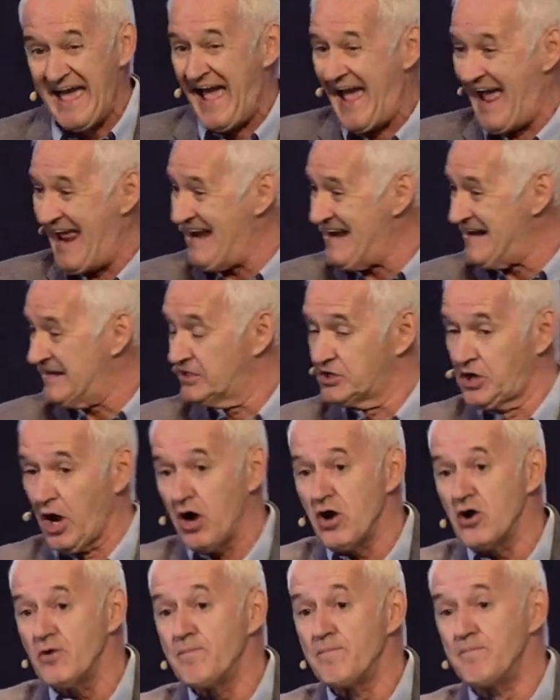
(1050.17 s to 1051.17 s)
and
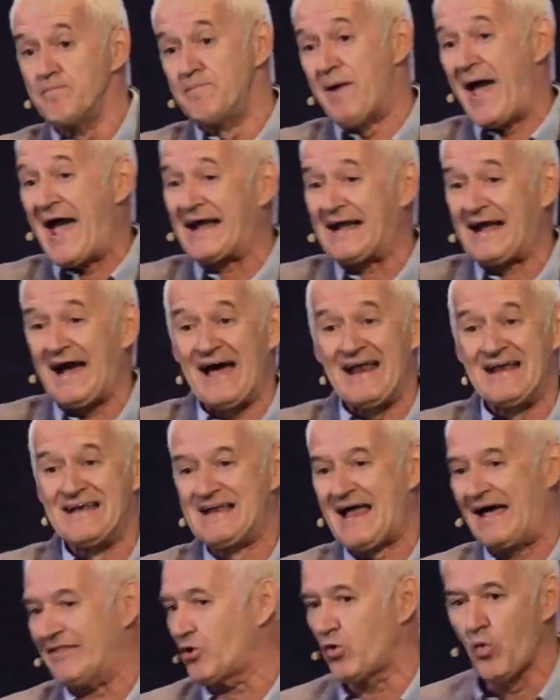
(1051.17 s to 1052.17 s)
go back
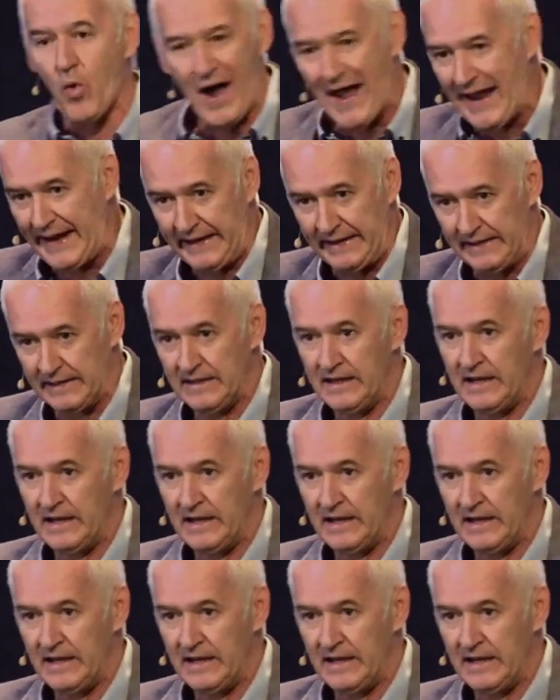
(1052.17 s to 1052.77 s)
another way.